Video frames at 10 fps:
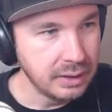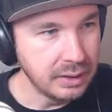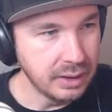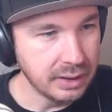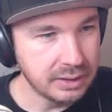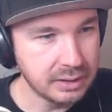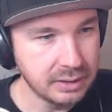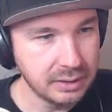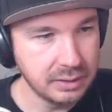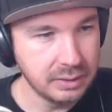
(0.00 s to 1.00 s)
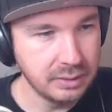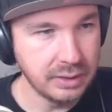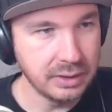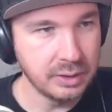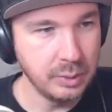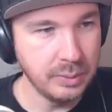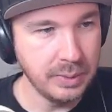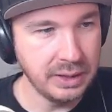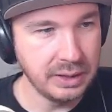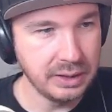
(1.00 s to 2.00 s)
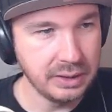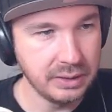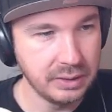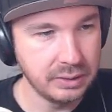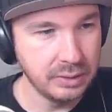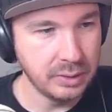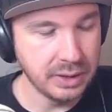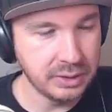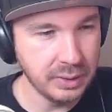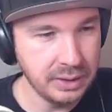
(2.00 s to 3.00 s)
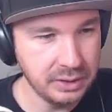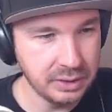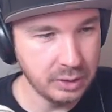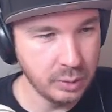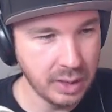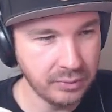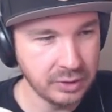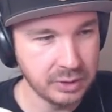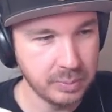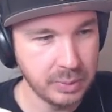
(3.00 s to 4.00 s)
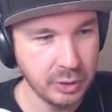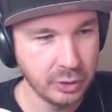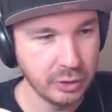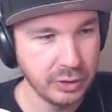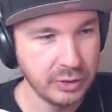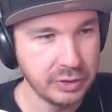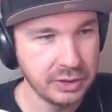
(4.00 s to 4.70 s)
Yes. Alright, so what am I getting here? Okay, so I actually don't have to superior energy,